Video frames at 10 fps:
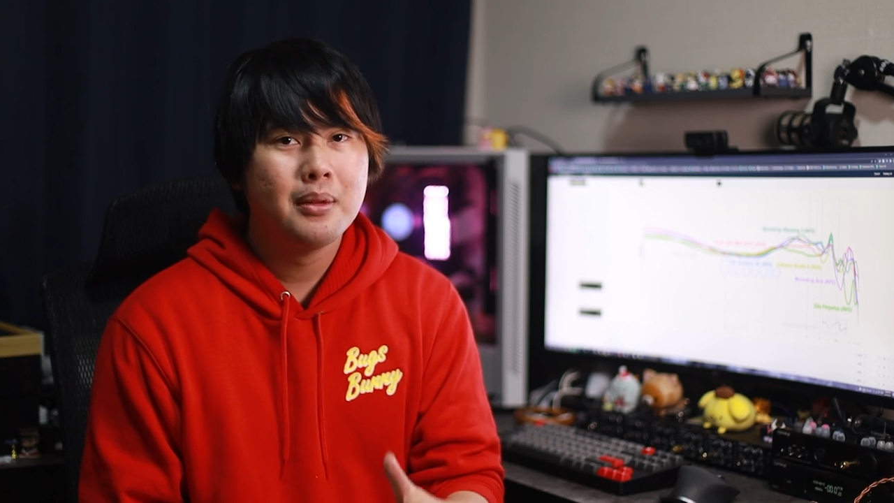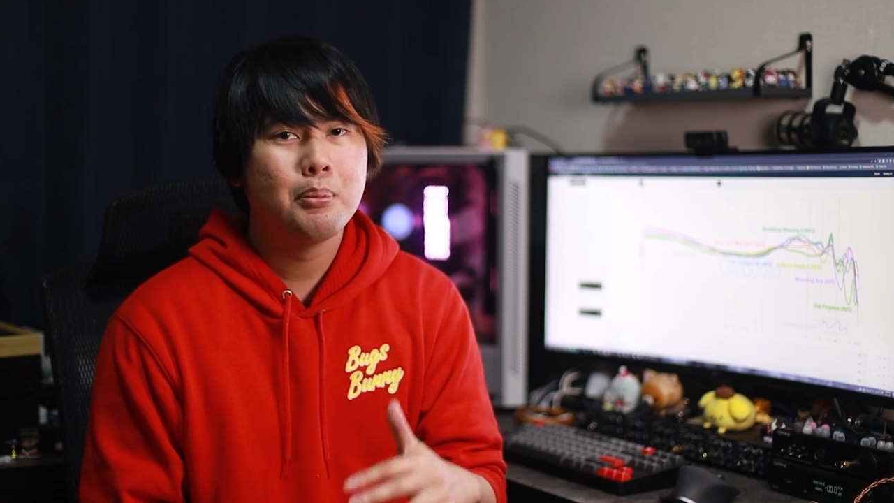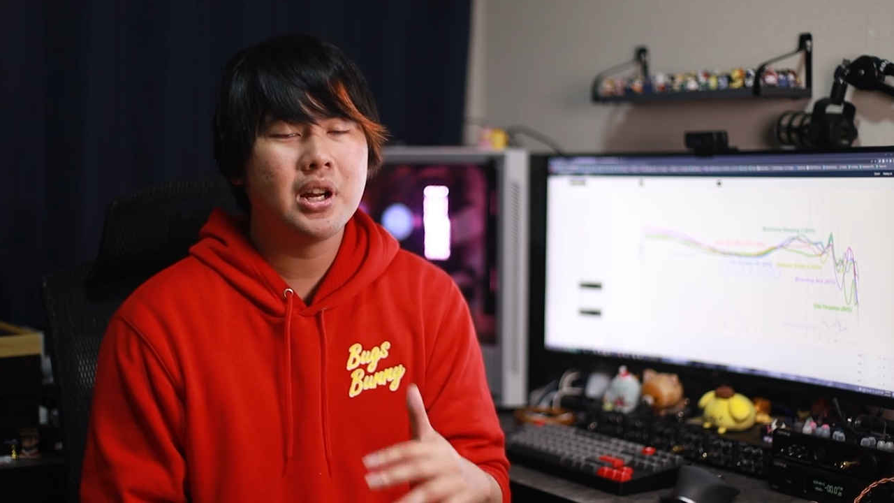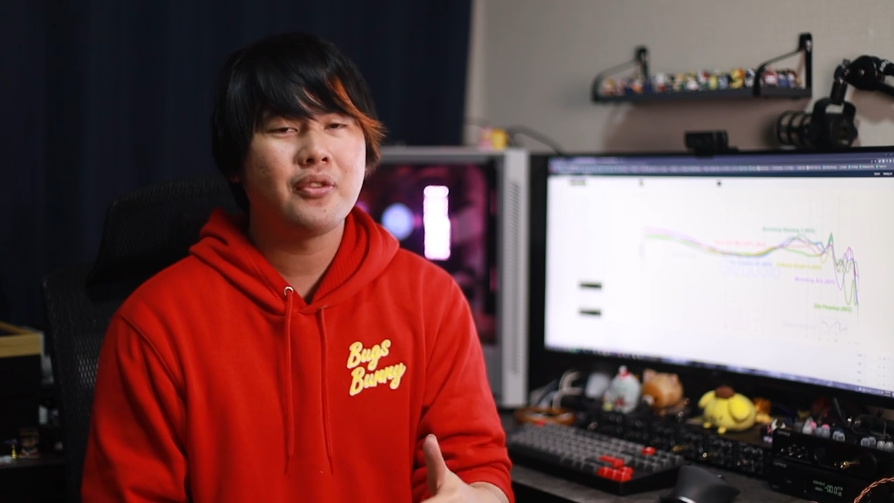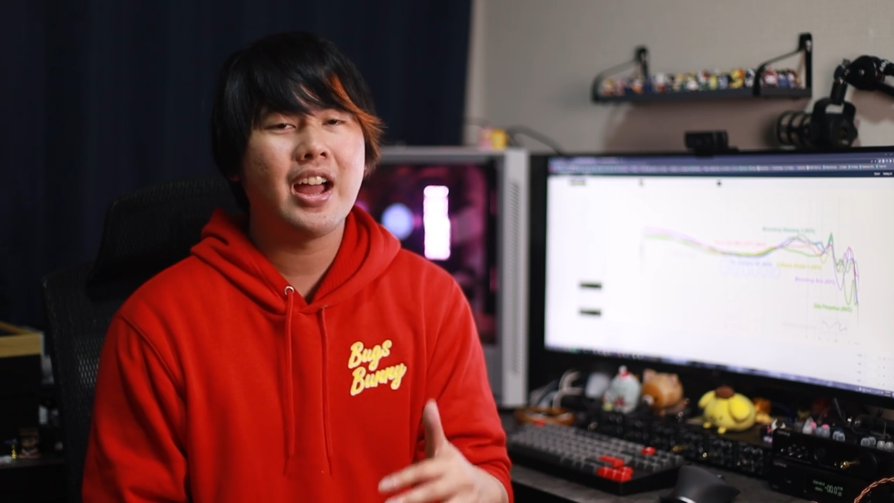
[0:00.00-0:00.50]

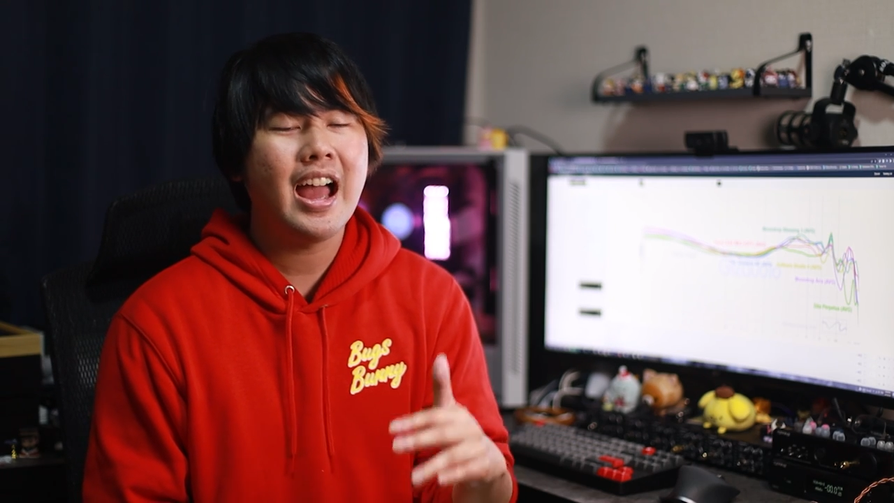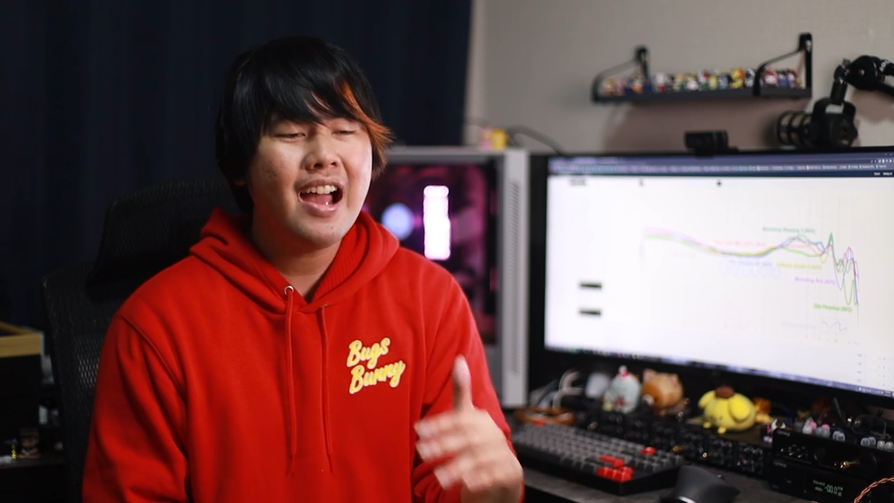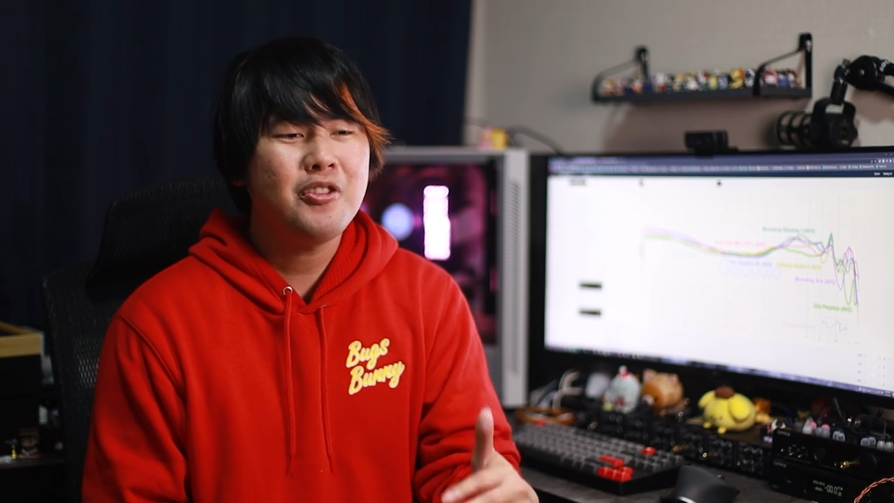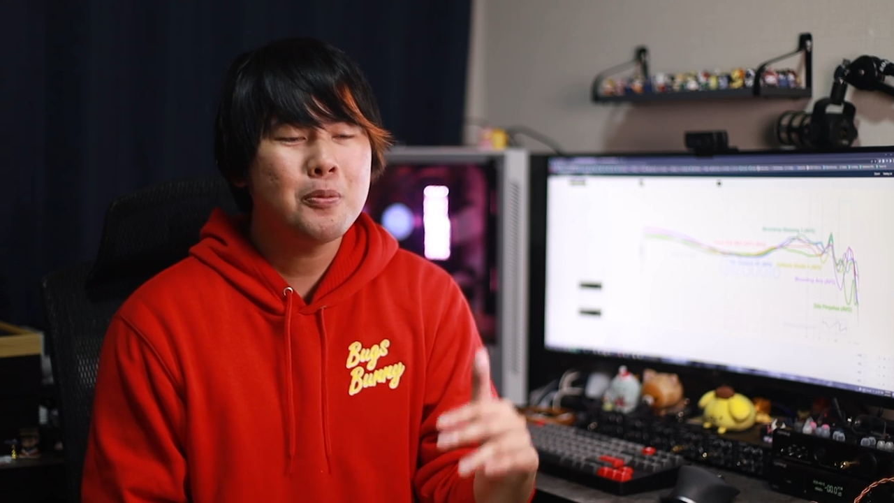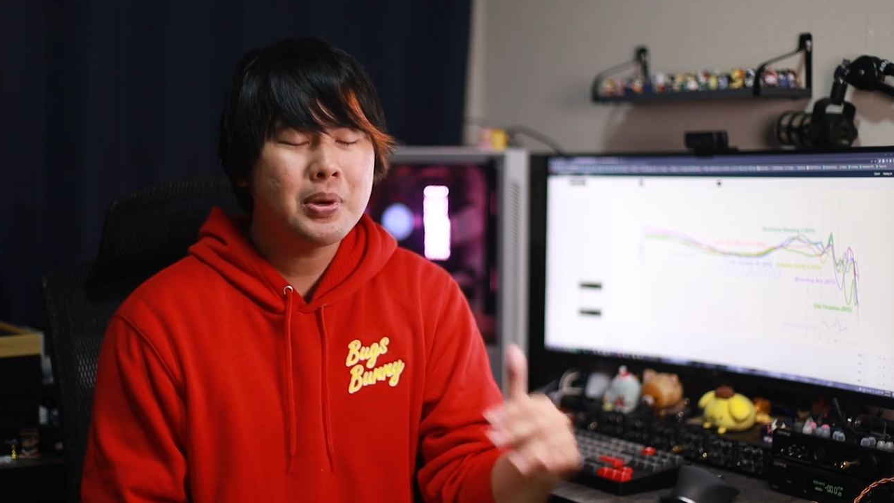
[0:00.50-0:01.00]
but if I
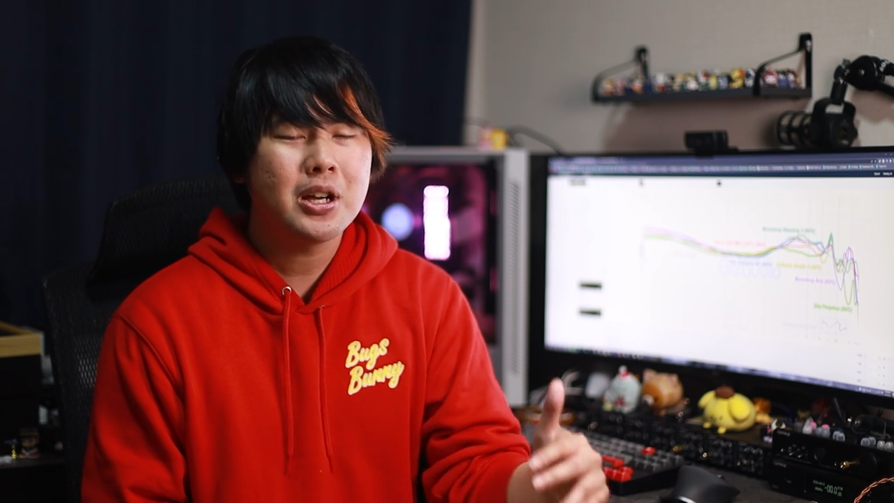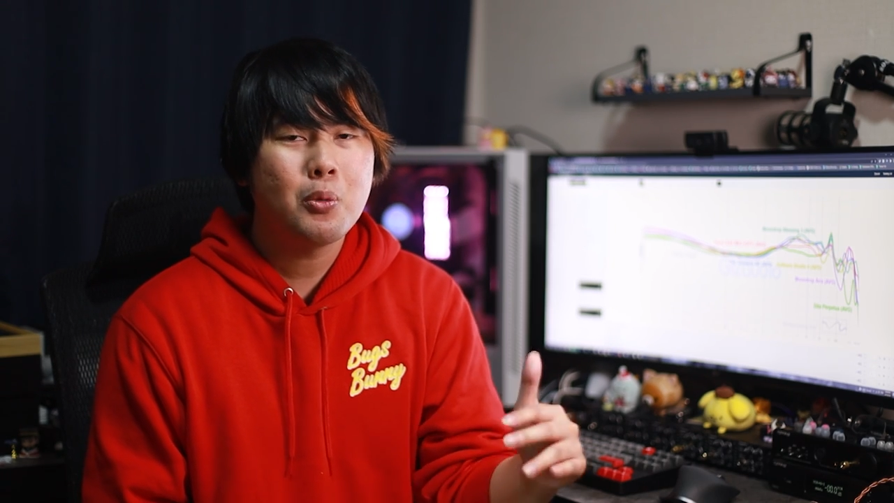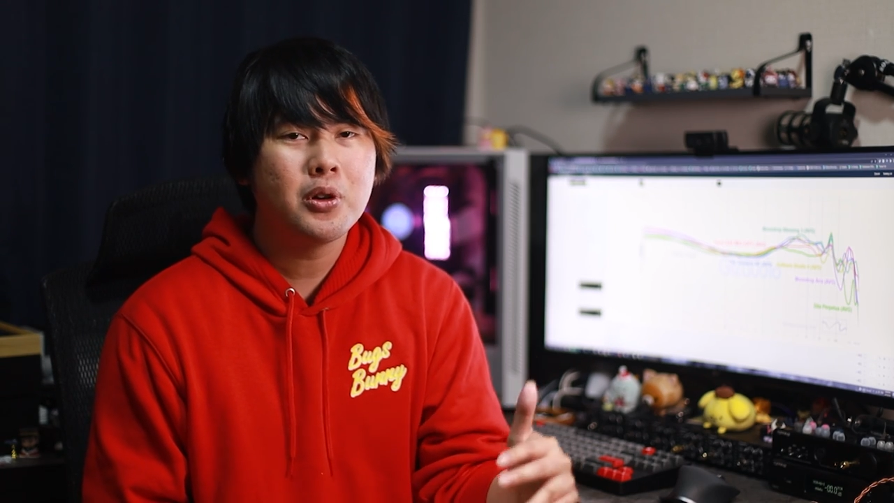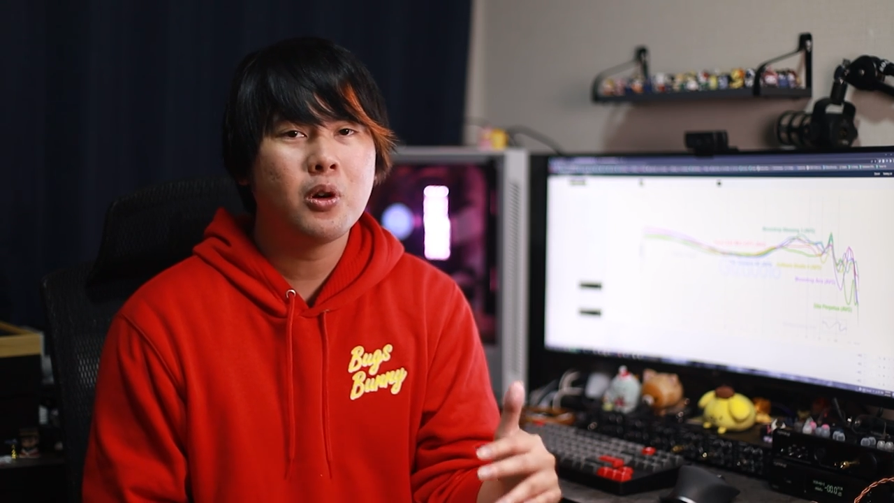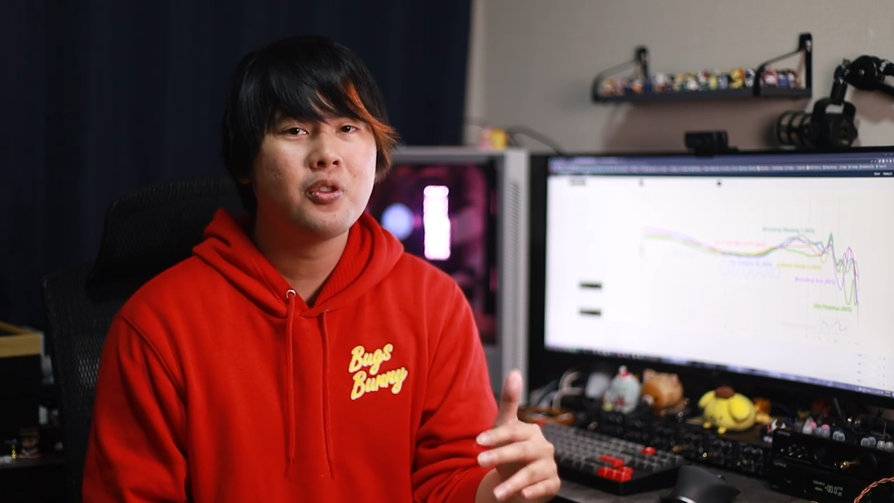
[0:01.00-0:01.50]
have to pick
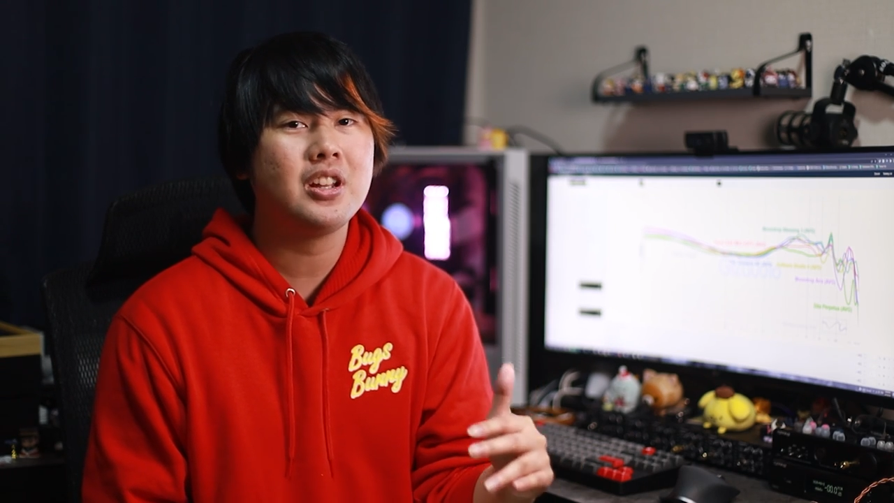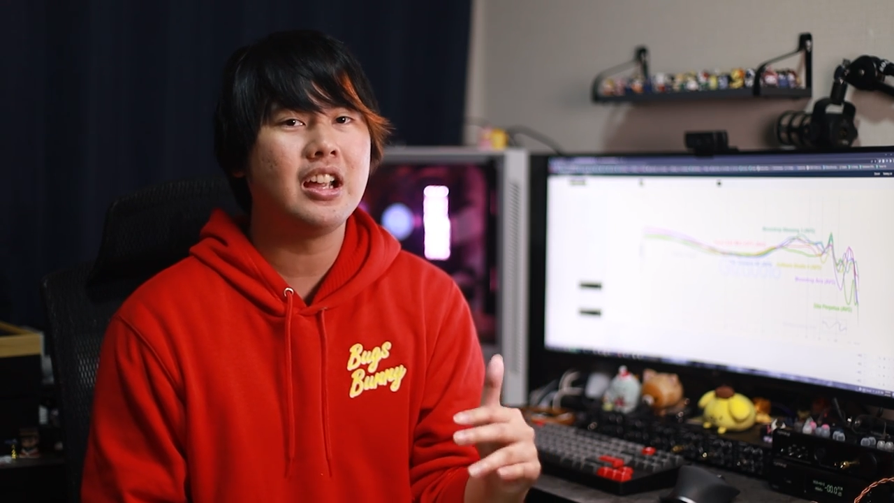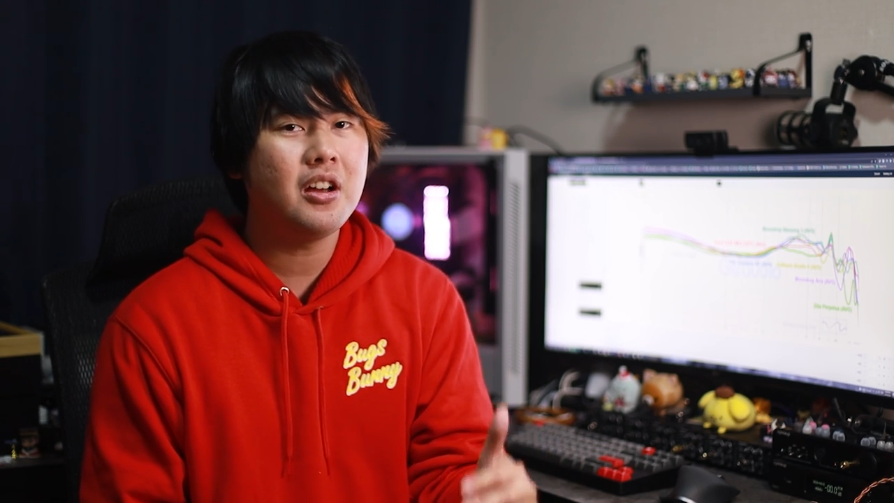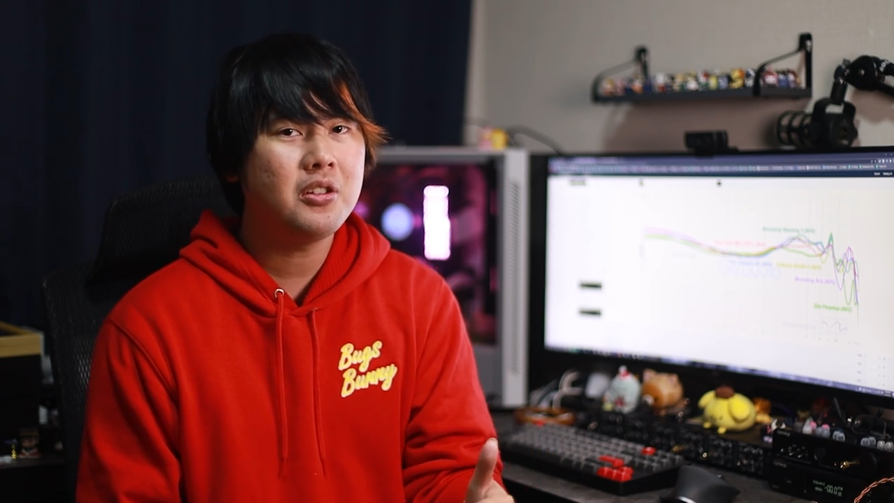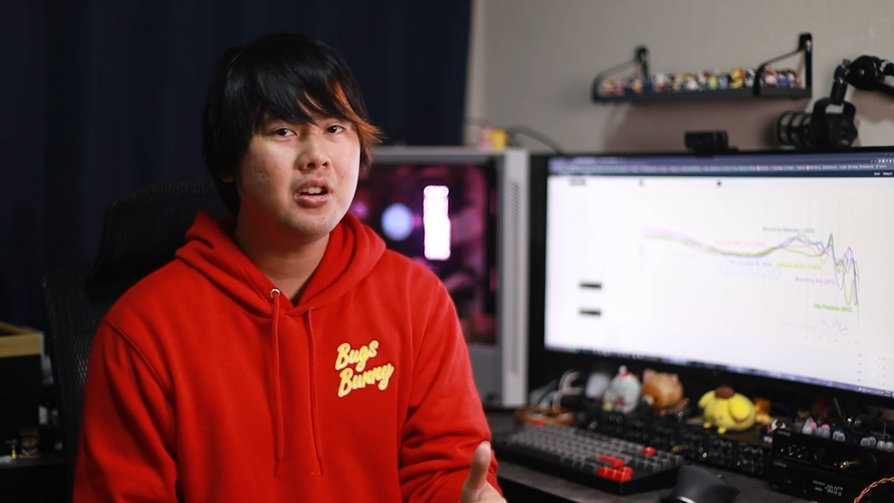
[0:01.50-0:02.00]
one over the
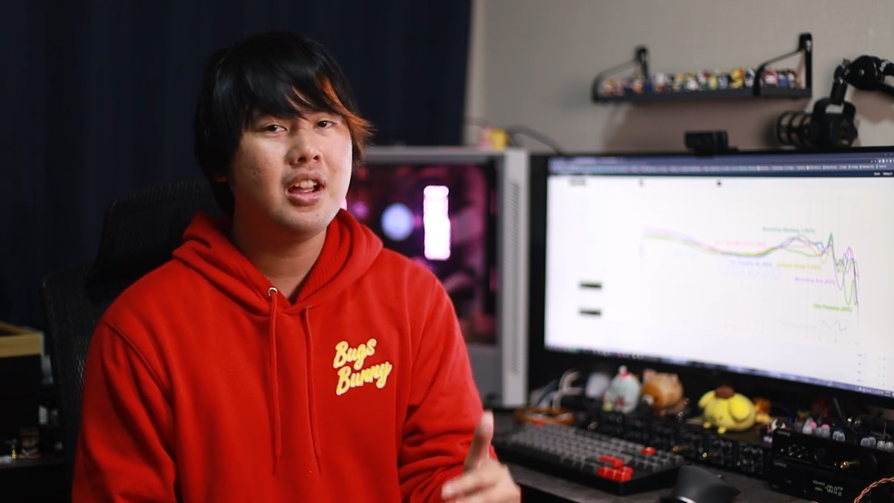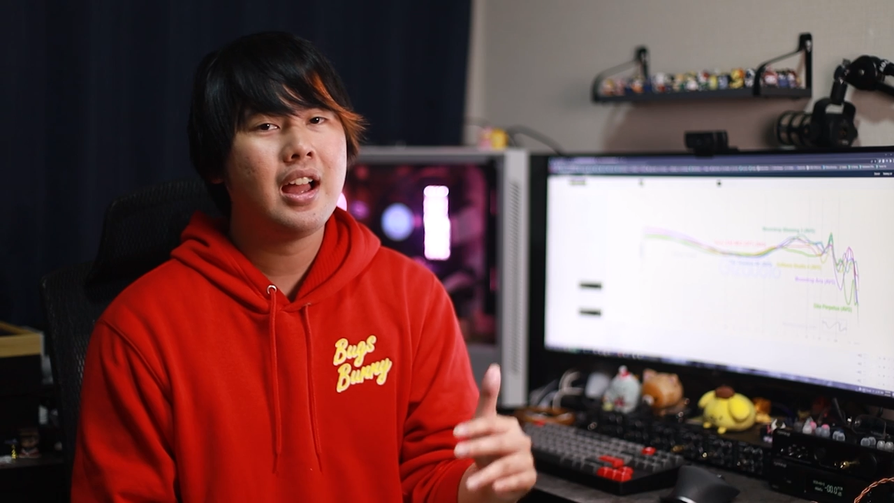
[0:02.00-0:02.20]
other,